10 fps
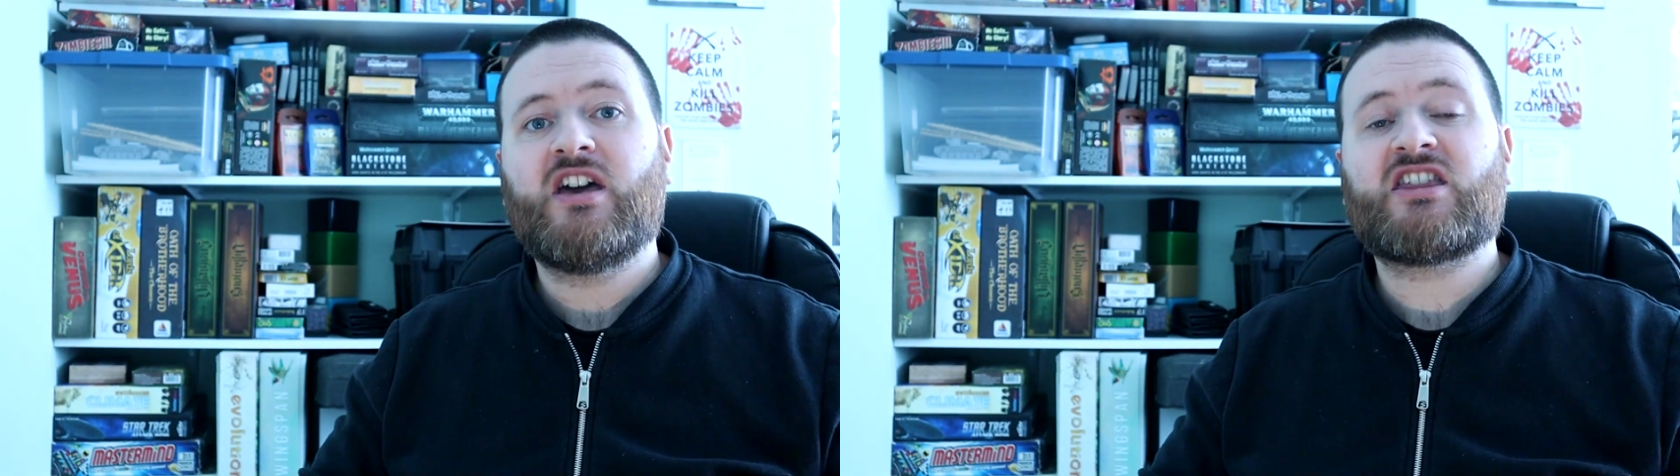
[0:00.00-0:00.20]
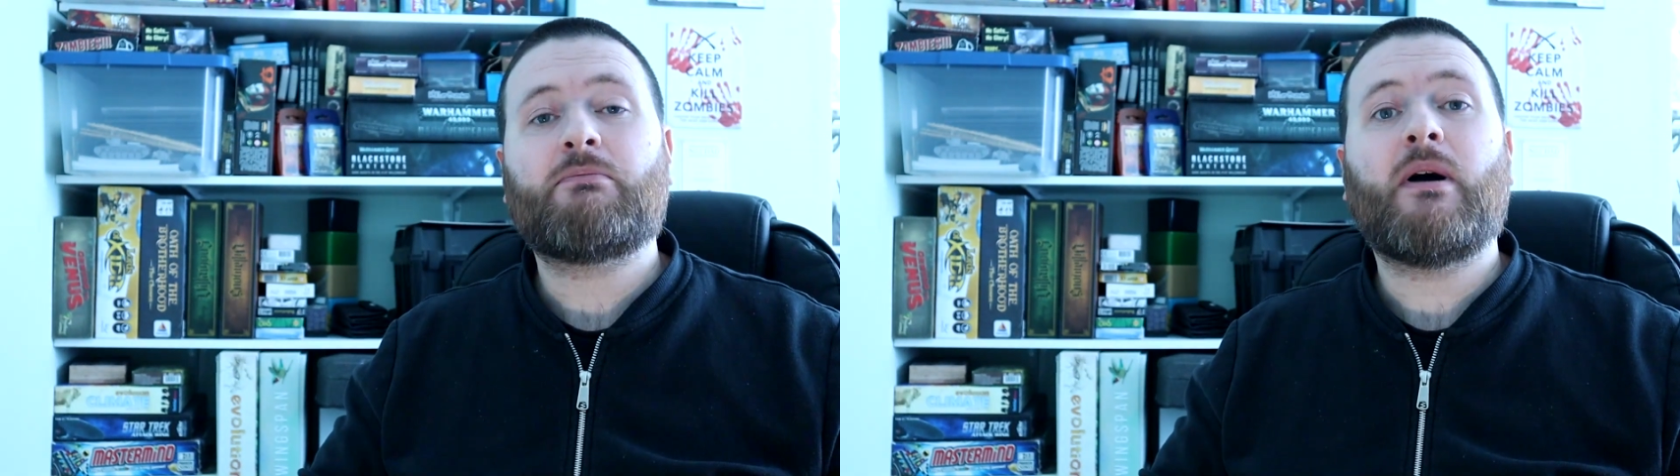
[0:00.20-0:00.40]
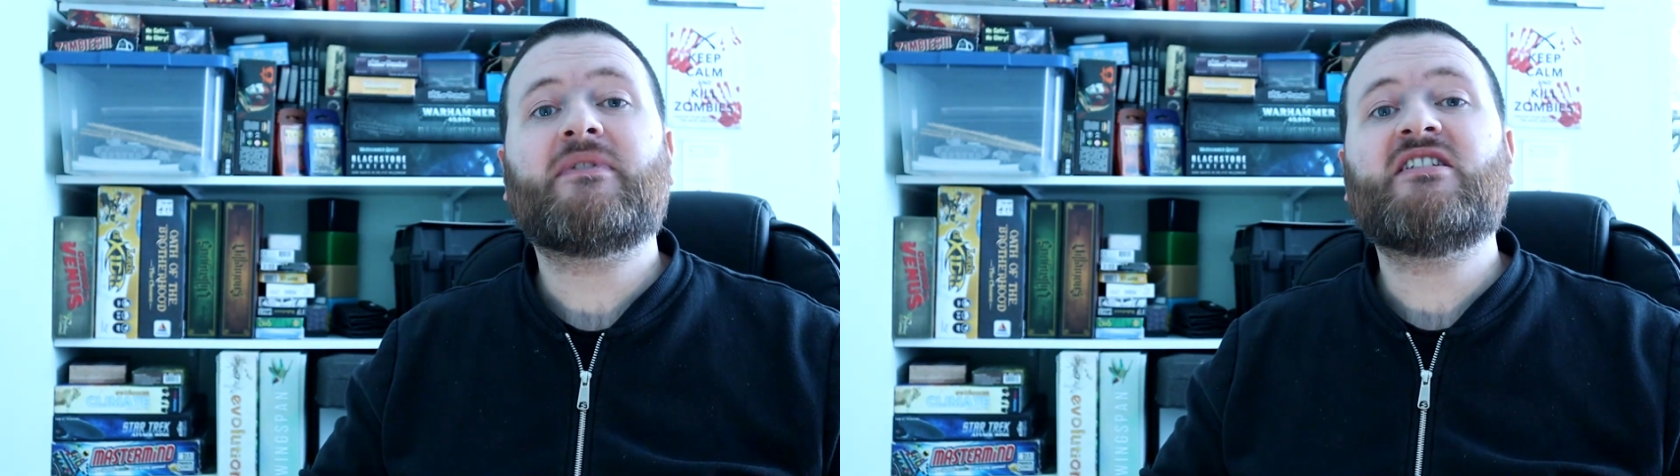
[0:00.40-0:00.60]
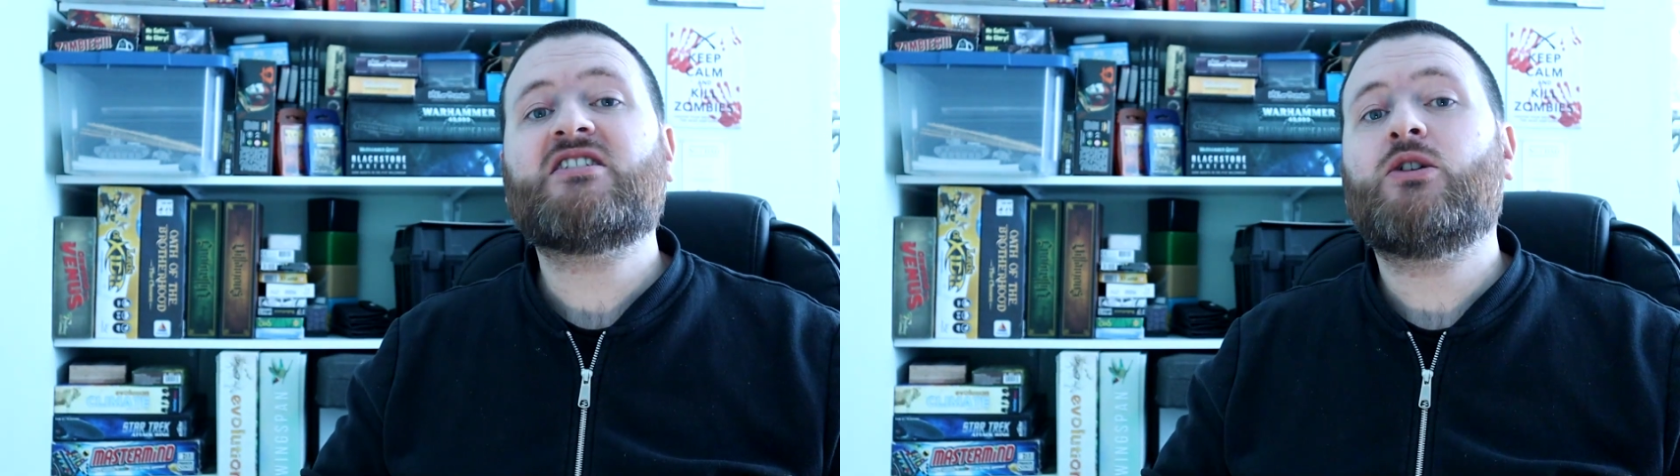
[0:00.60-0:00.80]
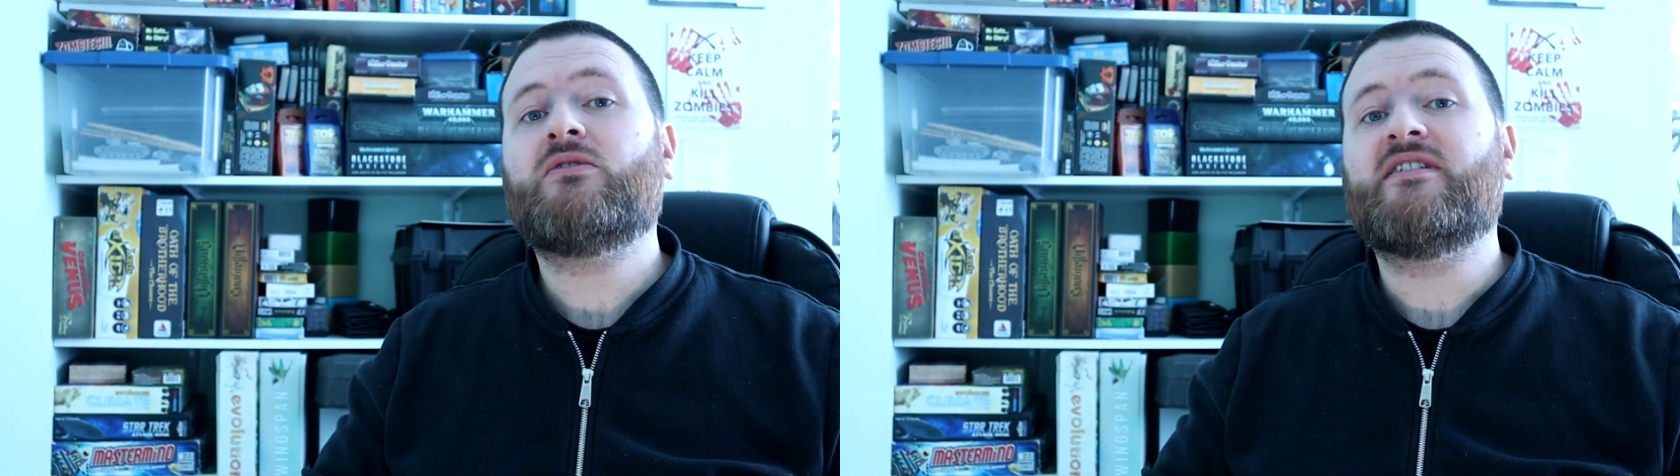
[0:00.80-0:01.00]
The pumpkin
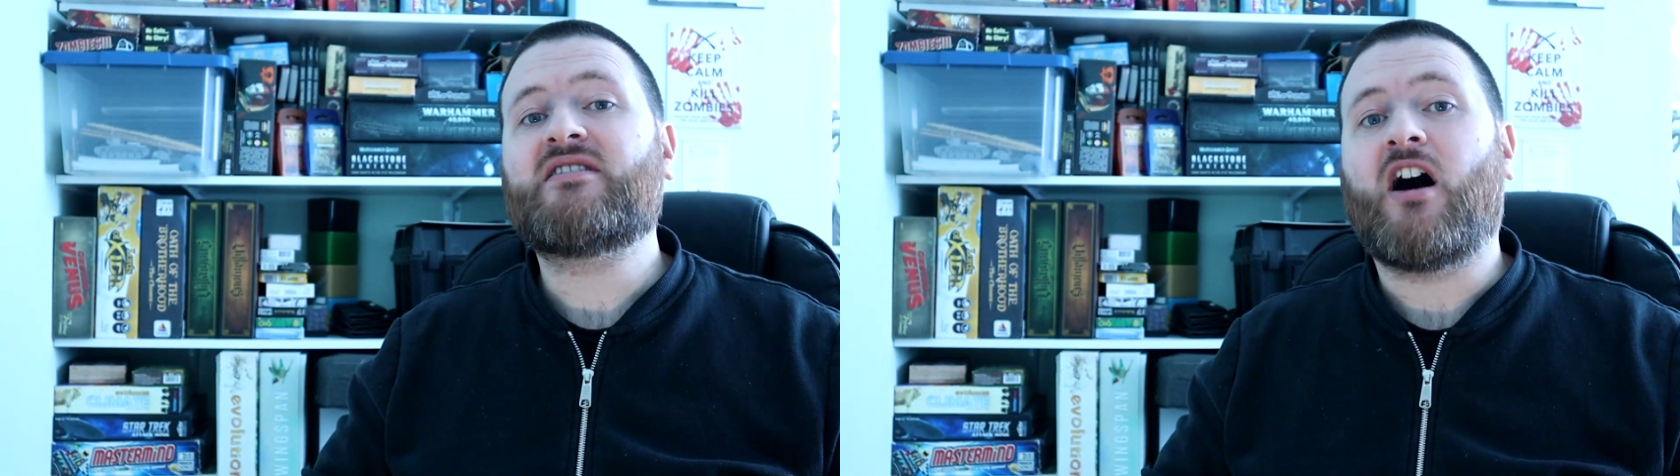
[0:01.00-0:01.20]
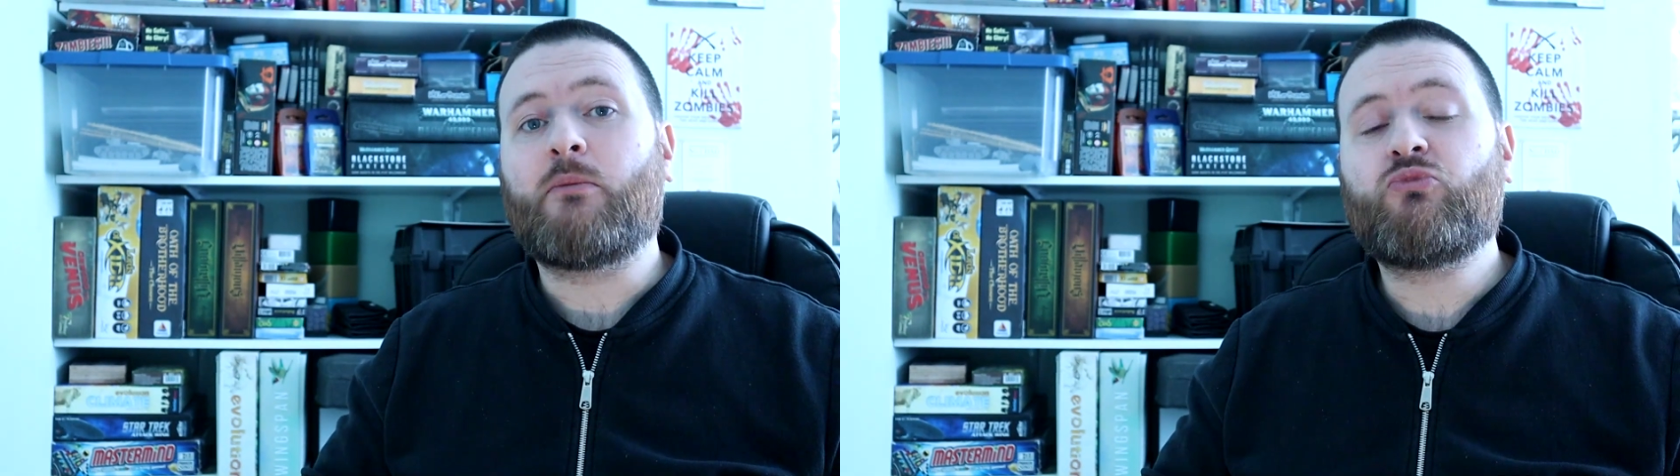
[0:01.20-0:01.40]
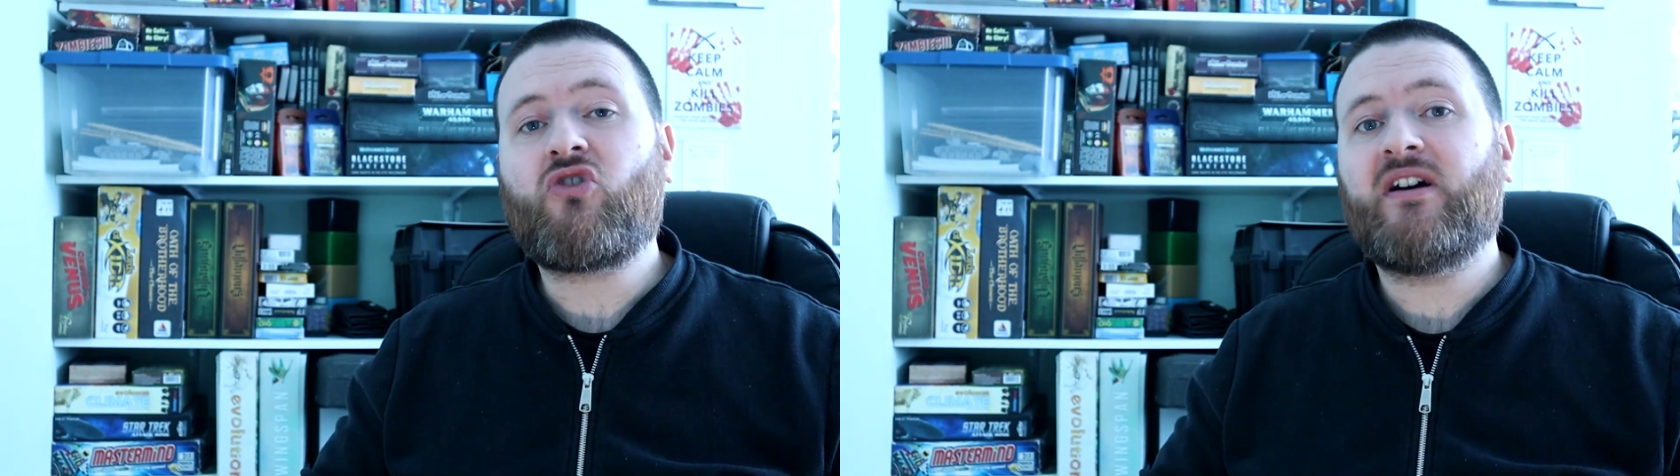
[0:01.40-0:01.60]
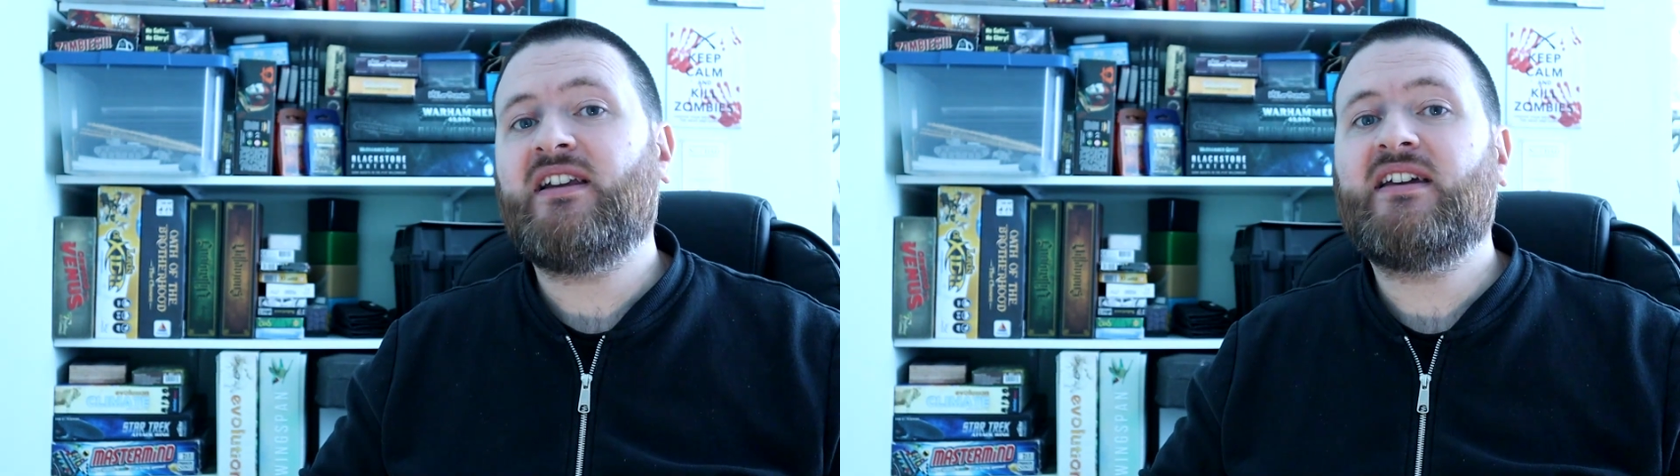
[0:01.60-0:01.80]
toadlets are brightly